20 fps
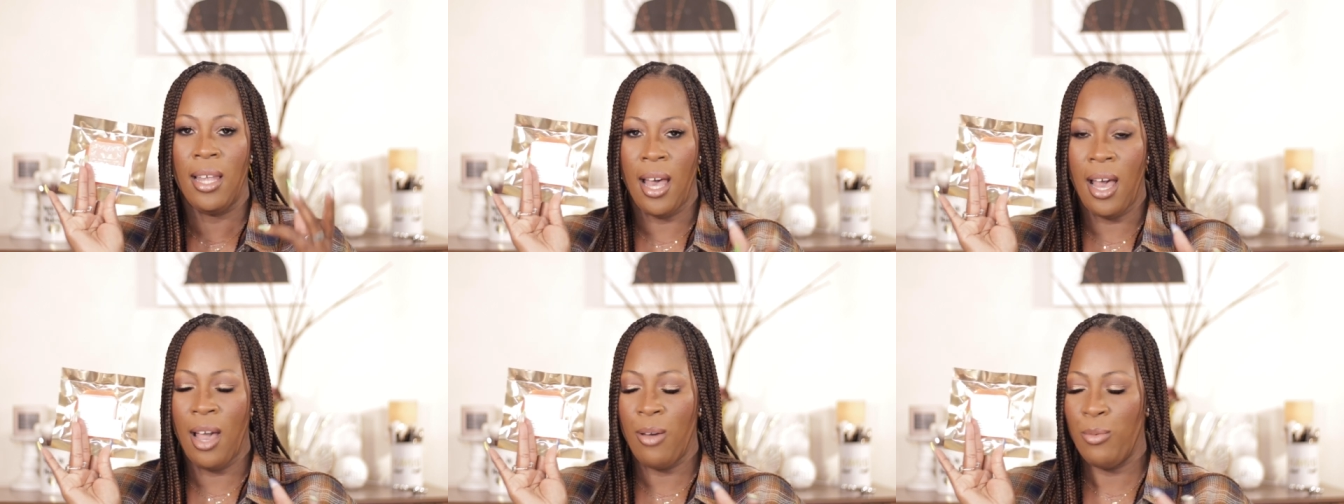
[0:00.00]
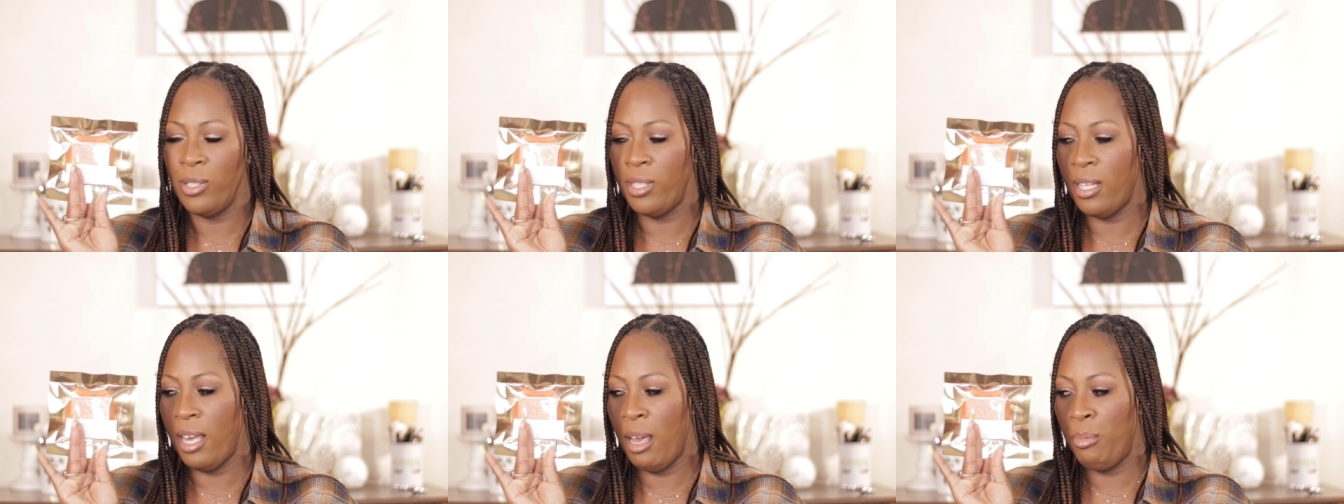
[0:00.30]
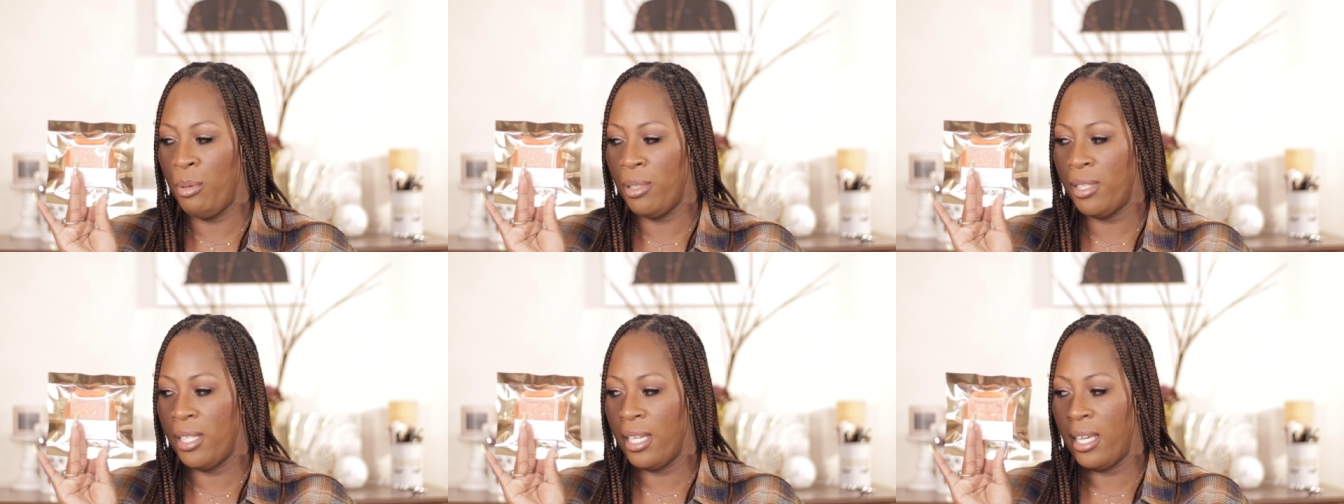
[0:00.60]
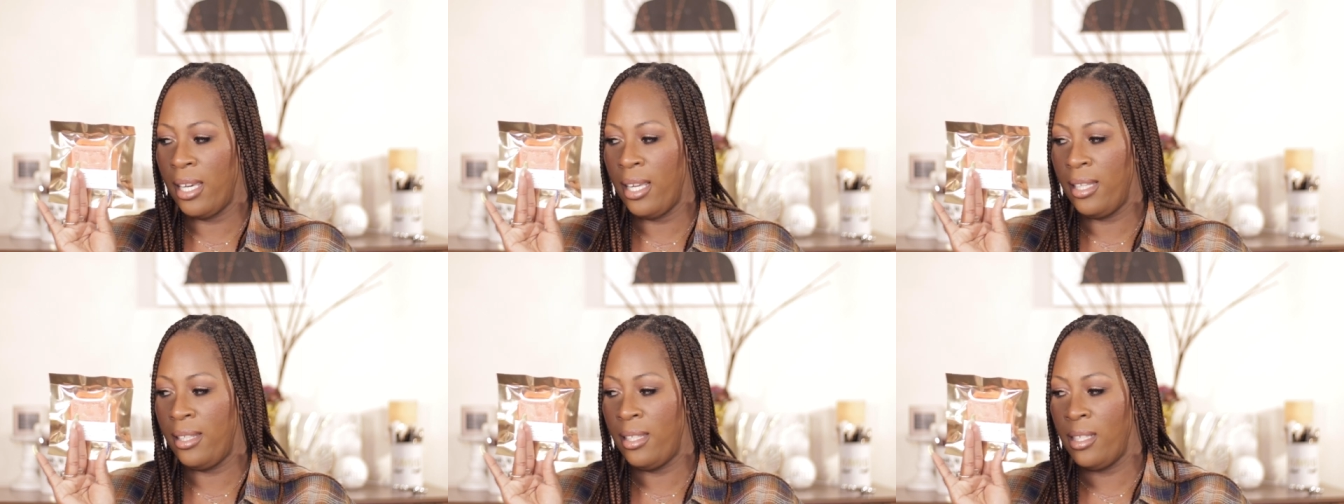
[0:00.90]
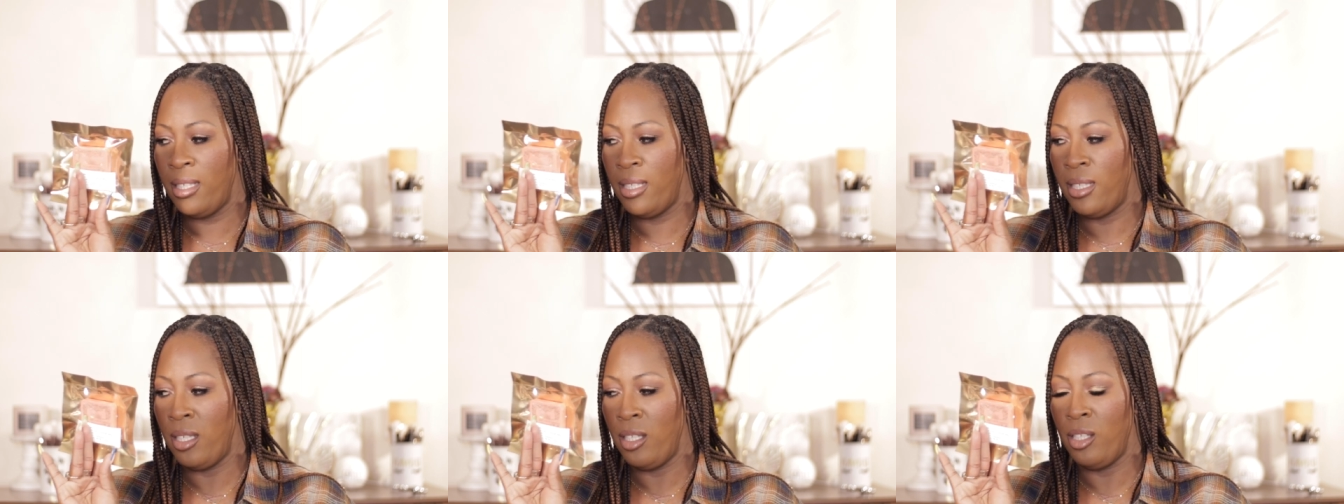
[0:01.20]
I was able to get
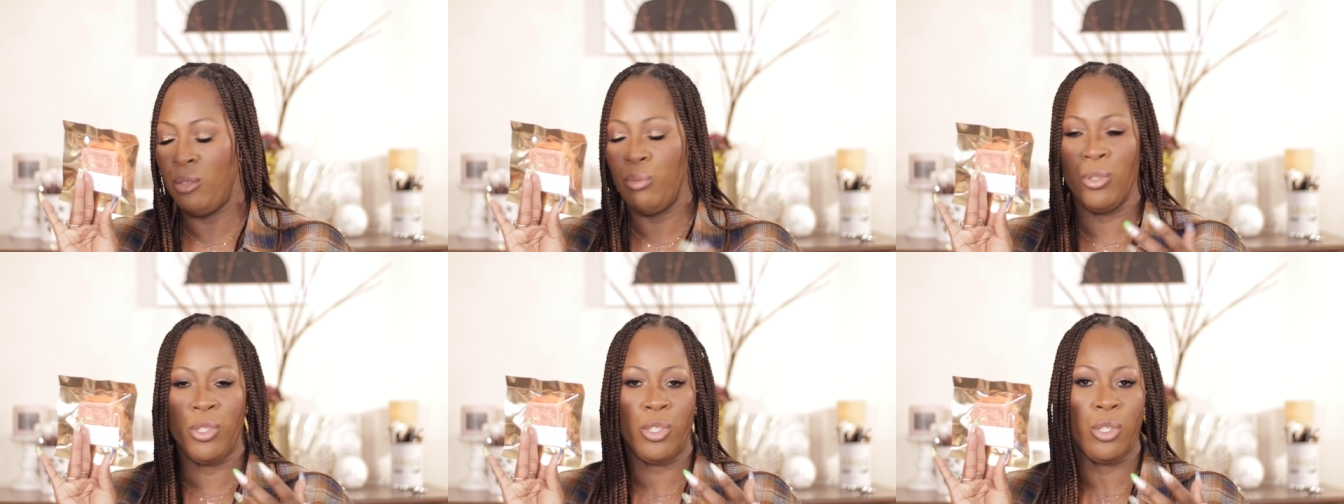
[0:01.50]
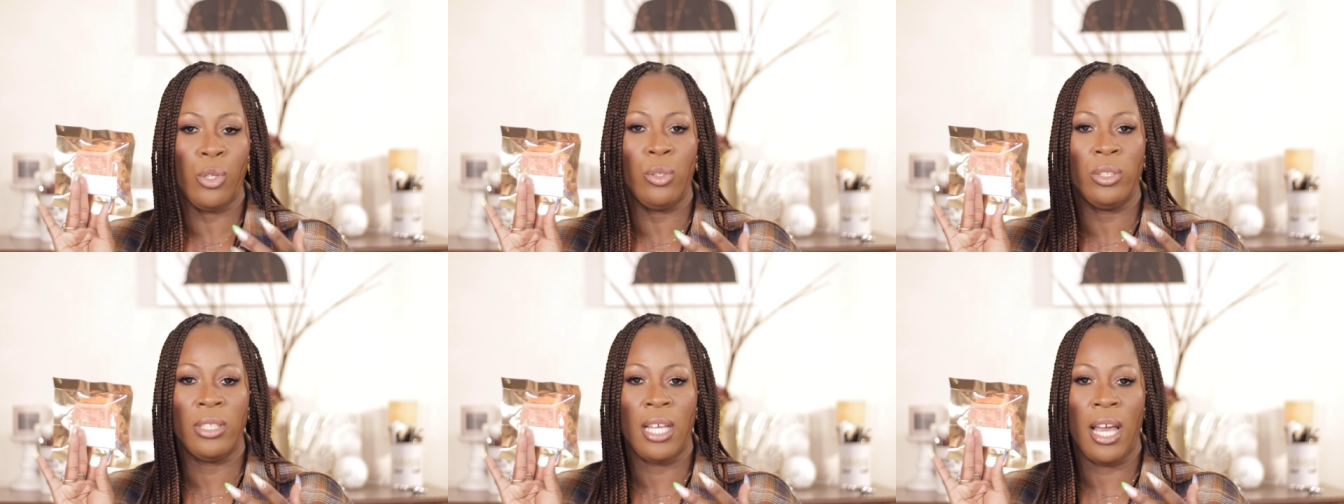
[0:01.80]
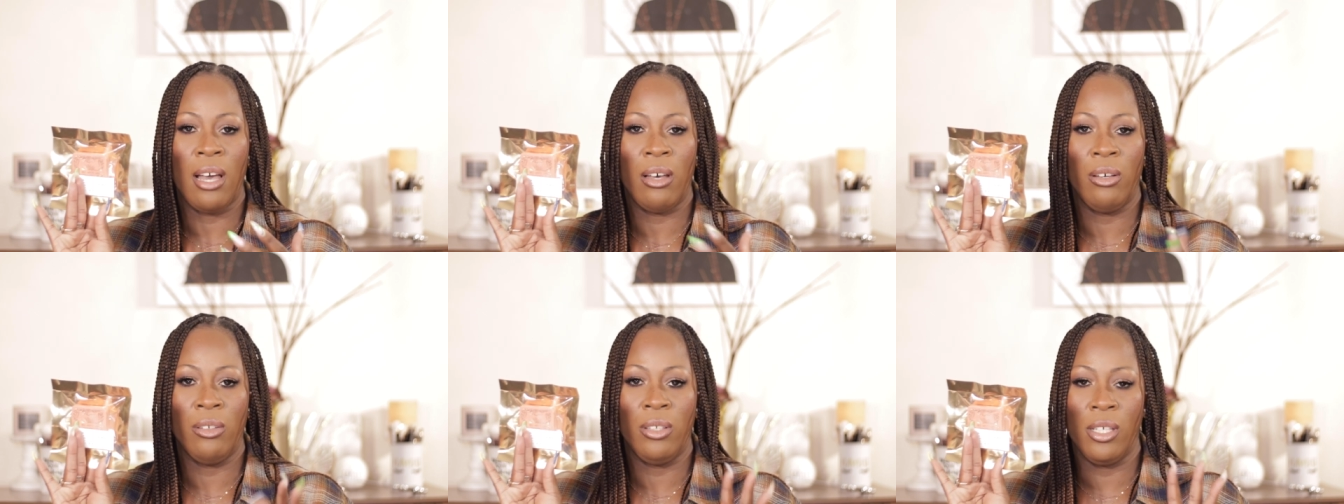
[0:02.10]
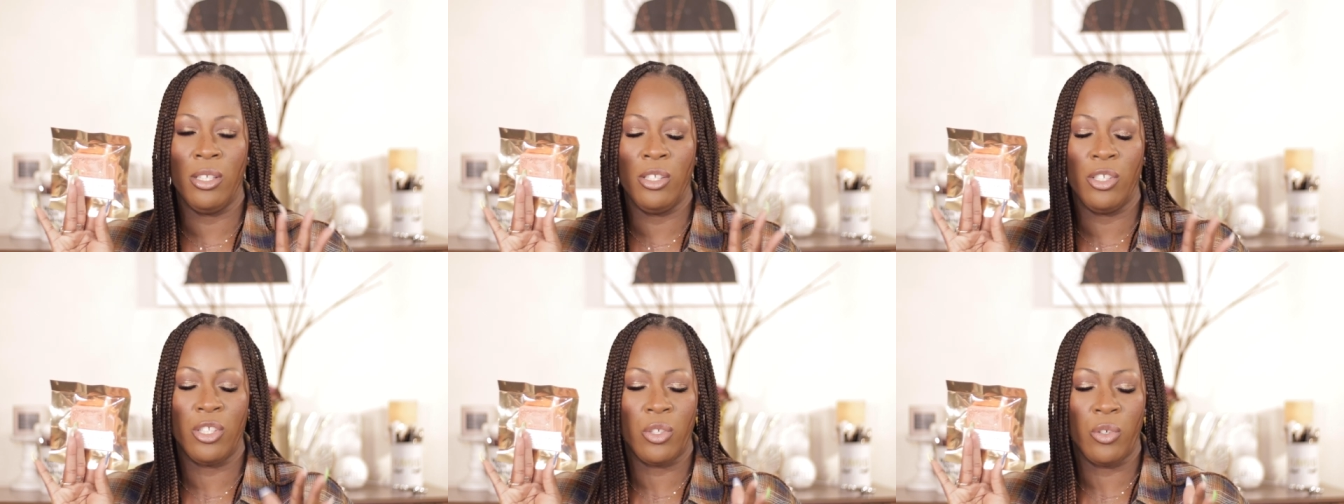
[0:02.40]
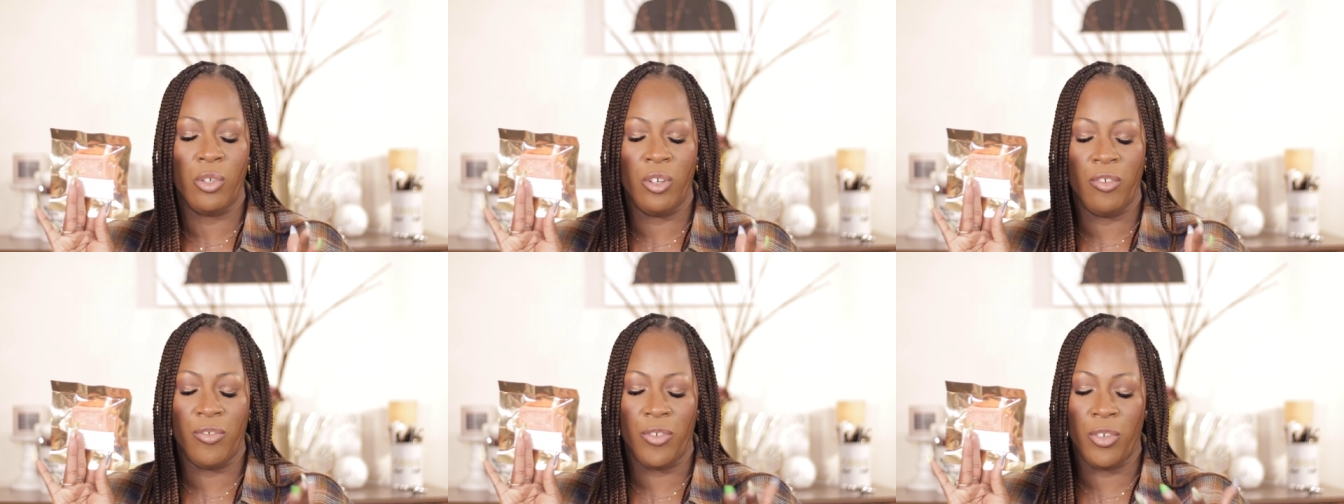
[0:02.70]
this. This was sold out in
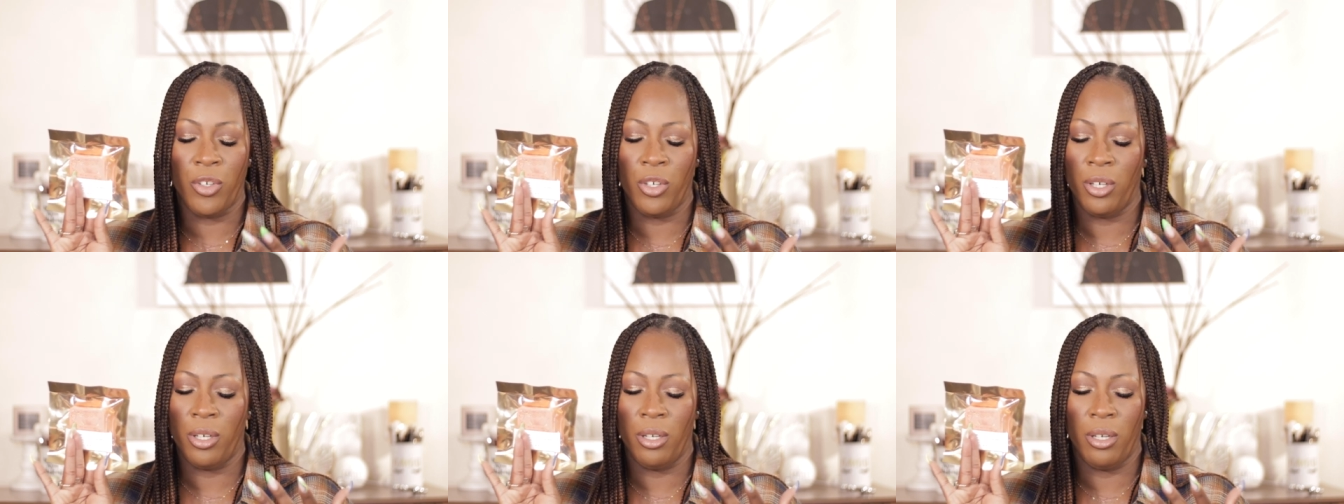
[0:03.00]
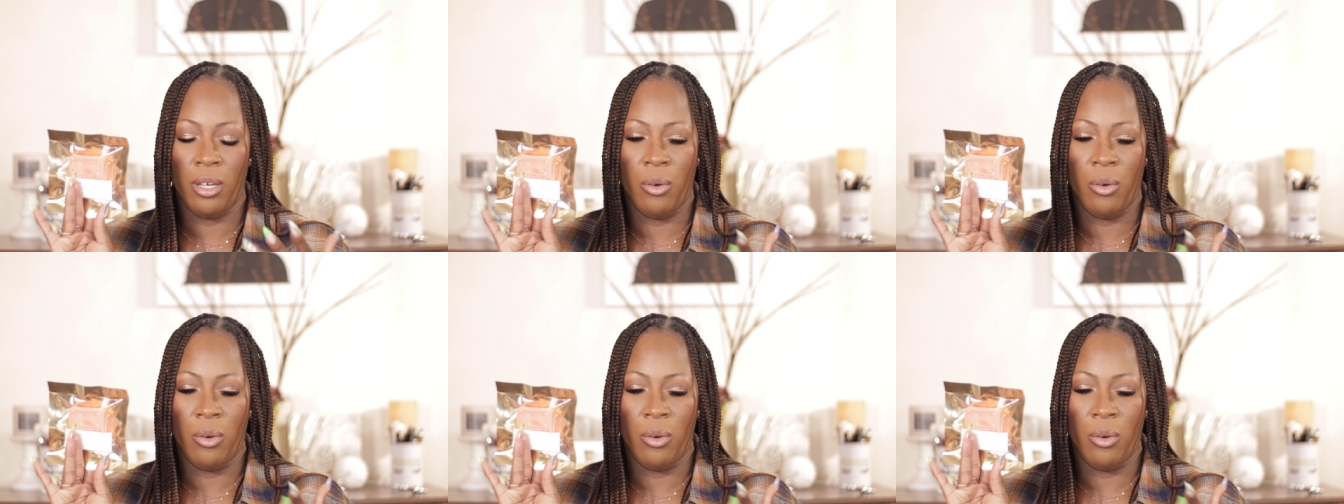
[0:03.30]
store for